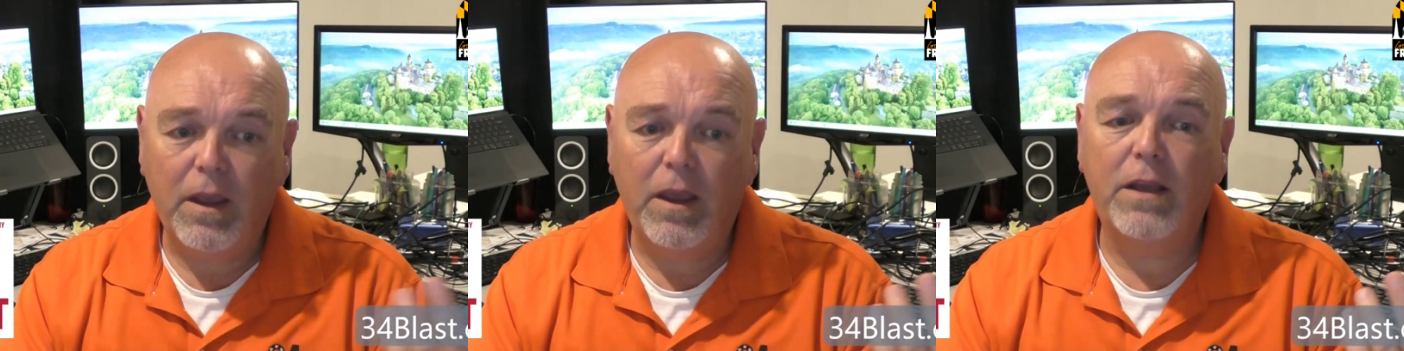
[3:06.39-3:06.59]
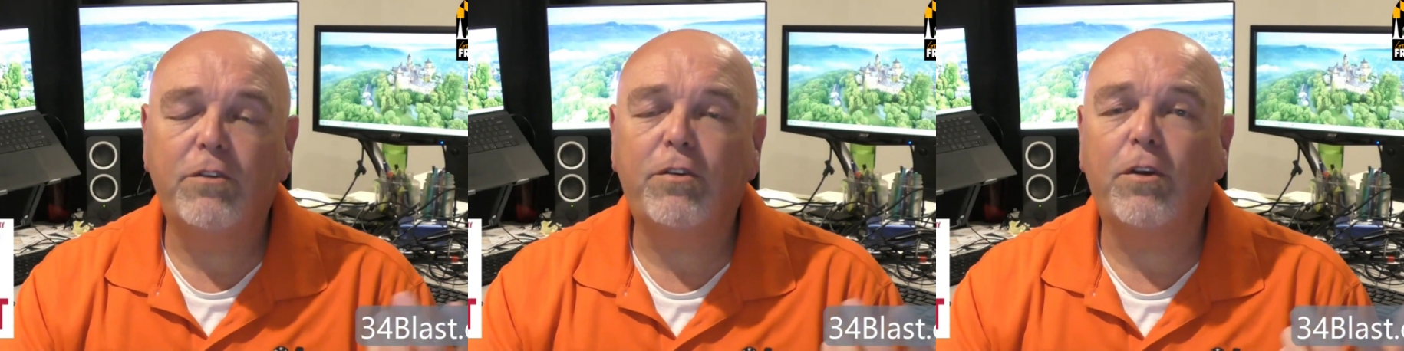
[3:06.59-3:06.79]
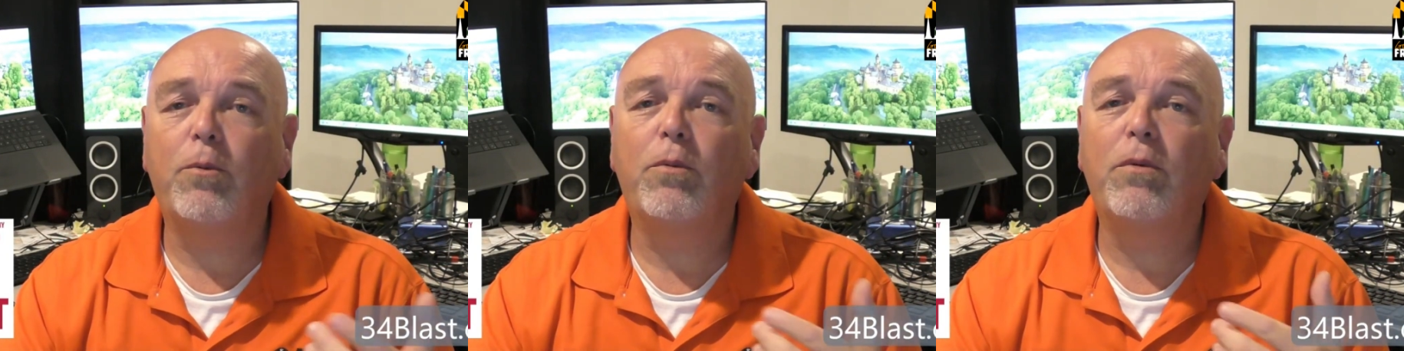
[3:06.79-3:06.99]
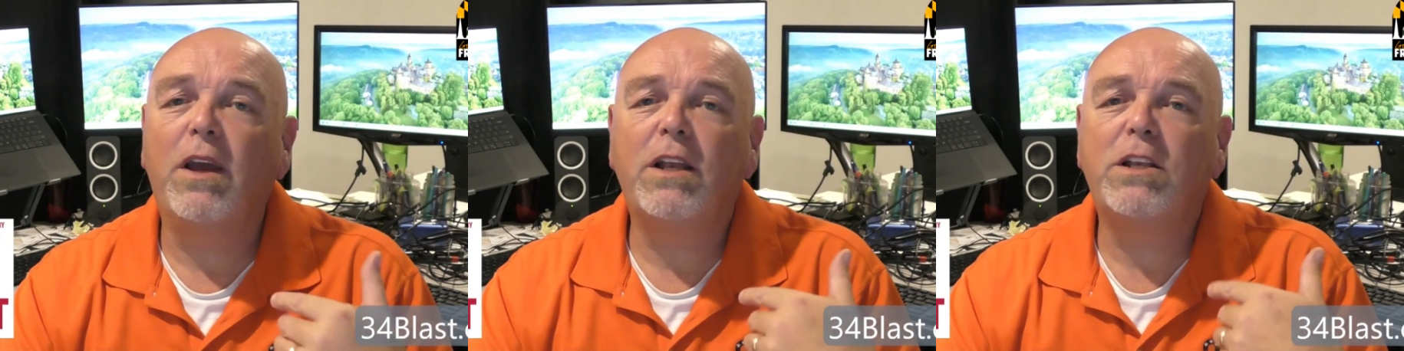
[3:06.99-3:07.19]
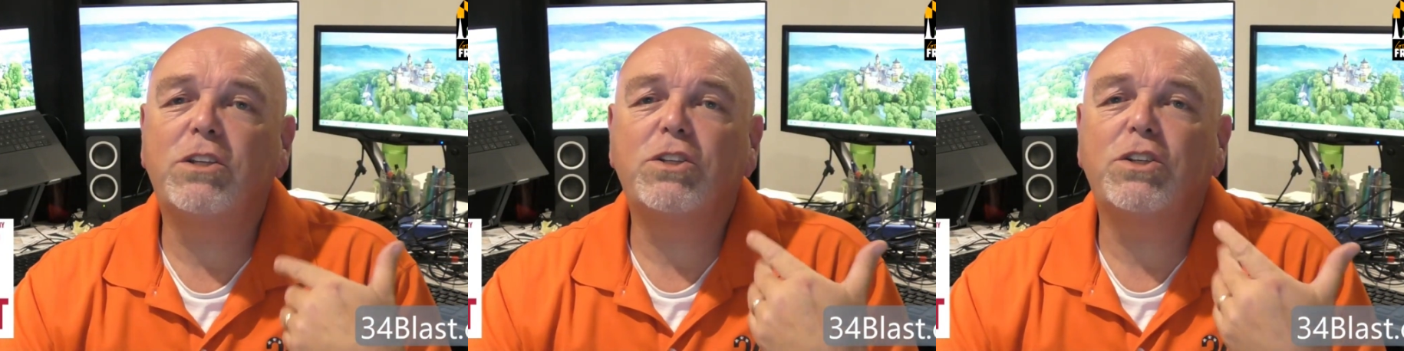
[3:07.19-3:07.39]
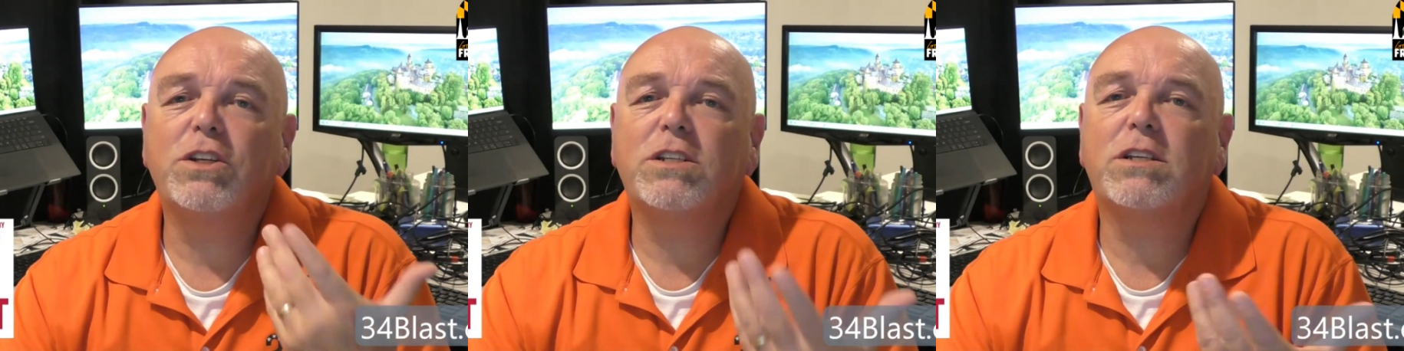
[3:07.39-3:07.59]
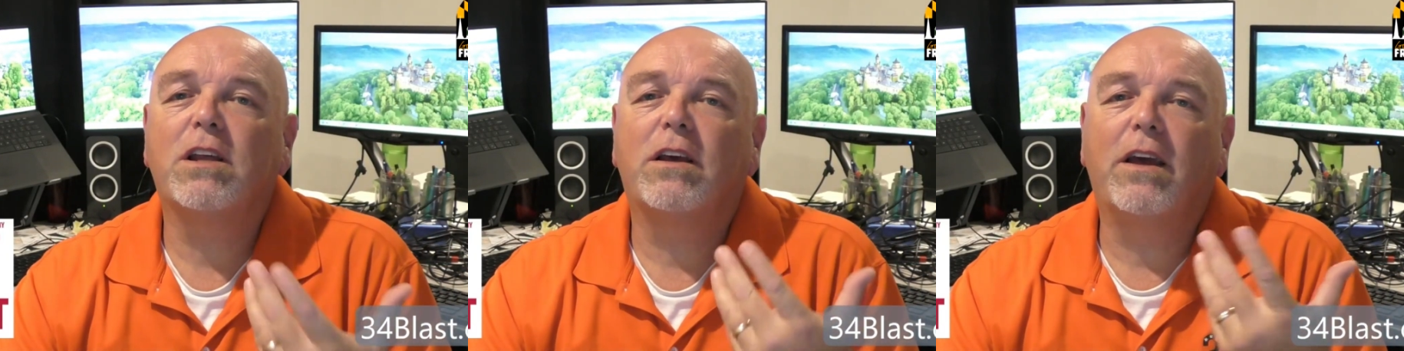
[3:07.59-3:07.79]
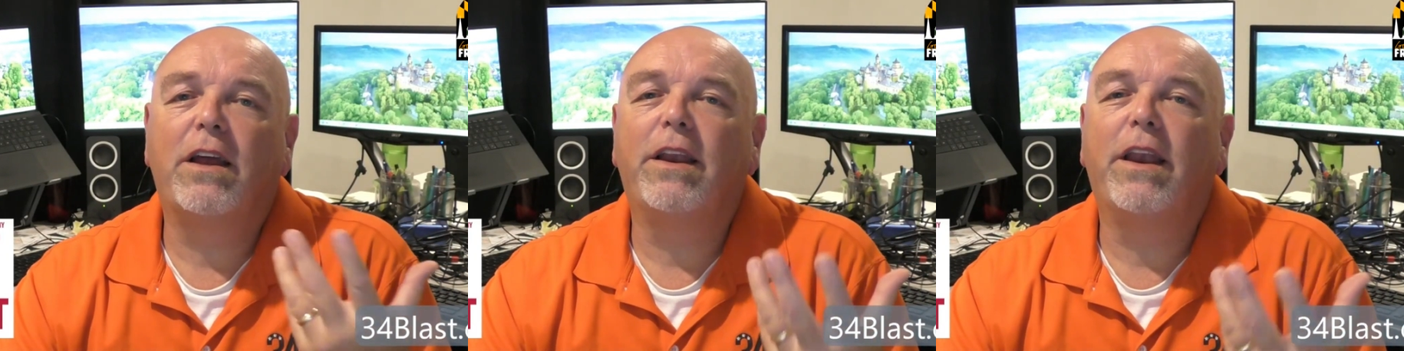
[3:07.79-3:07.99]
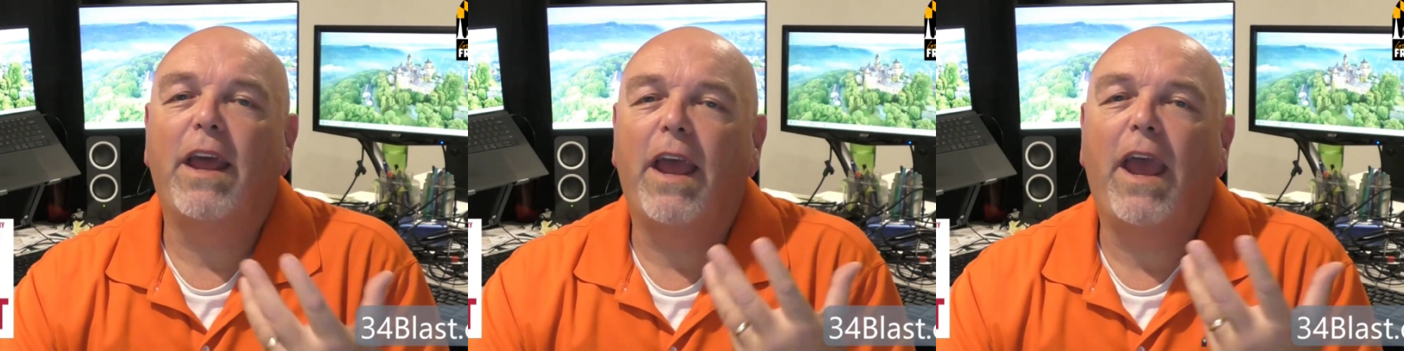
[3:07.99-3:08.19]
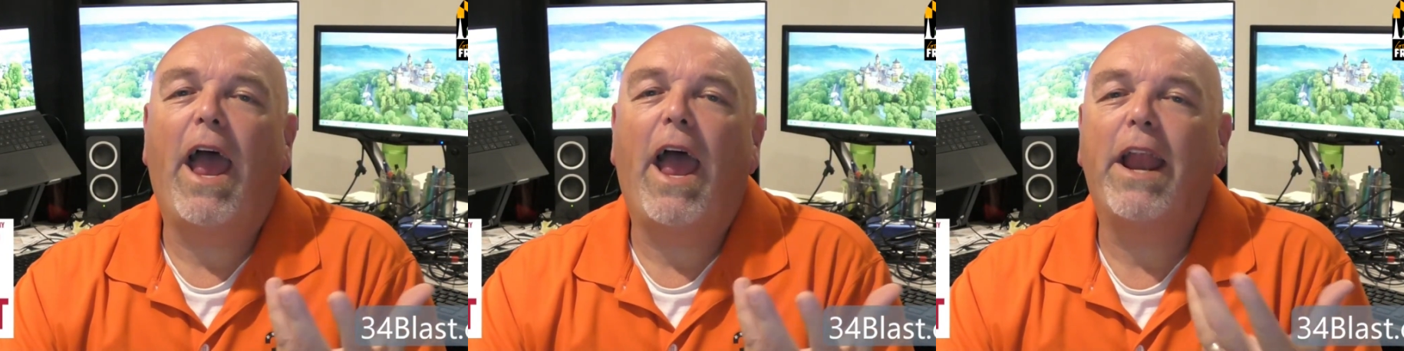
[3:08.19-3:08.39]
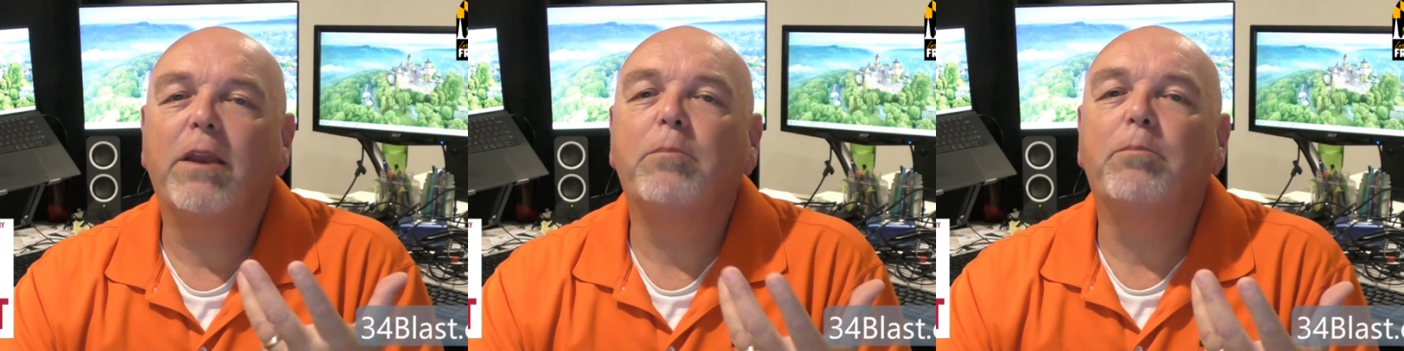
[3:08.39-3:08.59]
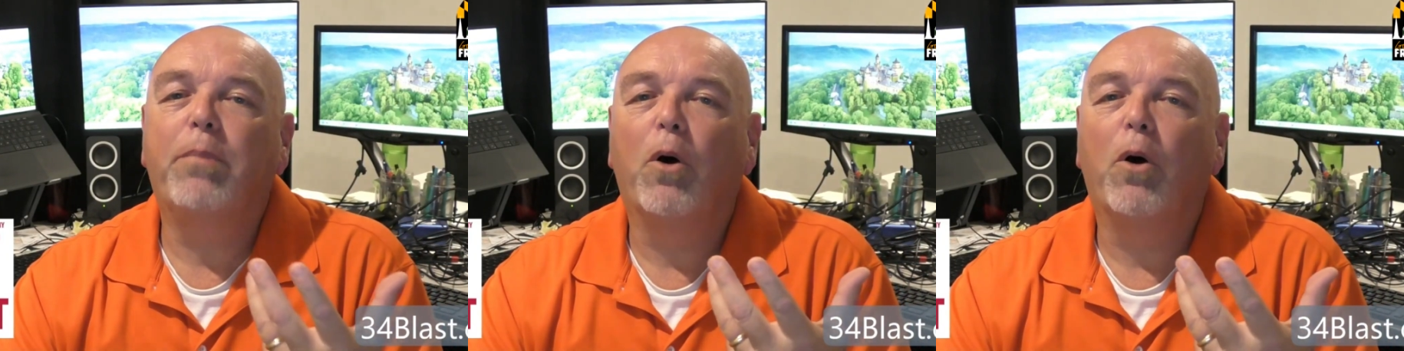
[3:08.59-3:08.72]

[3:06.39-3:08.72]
So it's just an added